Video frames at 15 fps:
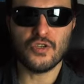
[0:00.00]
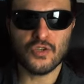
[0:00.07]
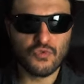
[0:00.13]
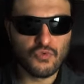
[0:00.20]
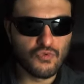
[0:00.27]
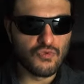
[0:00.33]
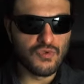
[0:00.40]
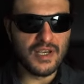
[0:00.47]

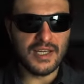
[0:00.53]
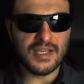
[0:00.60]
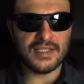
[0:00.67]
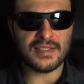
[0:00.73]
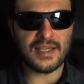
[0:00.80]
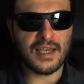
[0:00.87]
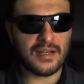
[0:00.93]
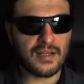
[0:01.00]
can really
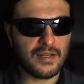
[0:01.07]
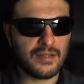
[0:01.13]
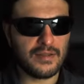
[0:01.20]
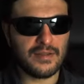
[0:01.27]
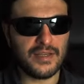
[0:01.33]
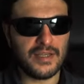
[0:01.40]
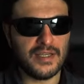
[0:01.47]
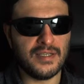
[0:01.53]
tailor
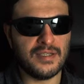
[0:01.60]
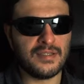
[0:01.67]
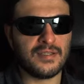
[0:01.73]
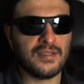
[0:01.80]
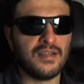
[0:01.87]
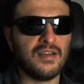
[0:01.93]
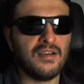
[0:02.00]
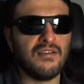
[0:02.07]

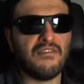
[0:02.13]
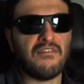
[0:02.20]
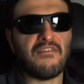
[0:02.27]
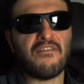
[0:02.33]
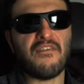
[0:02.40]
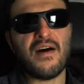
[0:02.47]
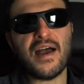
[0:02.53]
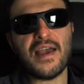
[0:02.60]
these,
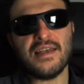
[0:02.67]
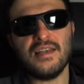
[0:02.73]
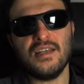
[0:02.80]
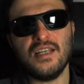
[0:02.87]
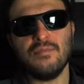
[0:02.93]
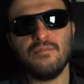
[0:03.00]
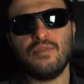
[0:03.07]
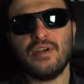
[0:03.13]

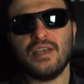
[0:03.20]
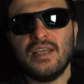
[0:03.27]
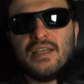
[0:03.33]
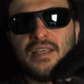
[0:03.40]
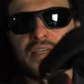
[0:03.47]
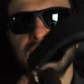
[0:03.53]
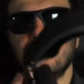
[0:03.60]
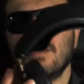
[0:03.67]
finally bringing
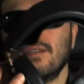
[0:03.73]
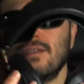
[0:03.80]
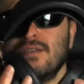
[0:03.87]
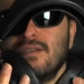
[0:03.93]
it